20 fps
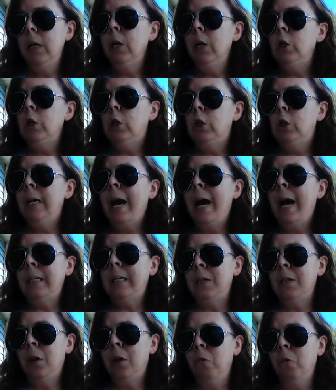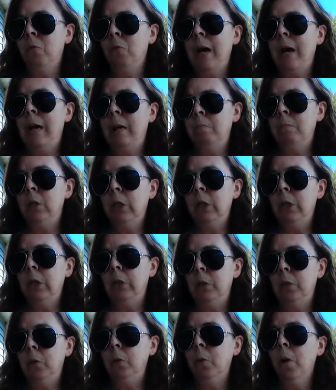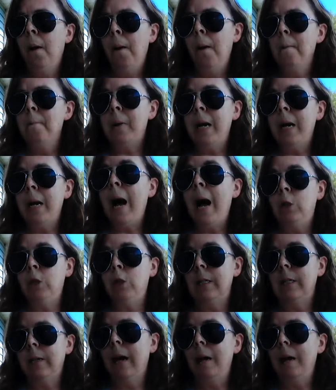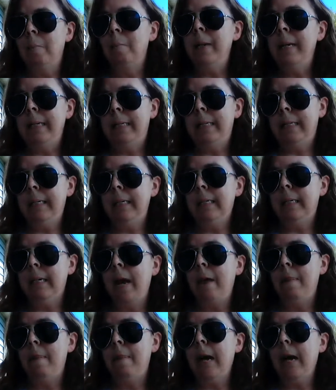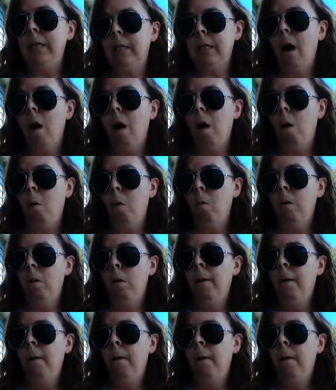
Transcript: She has another name too but I just like misses, and that's all.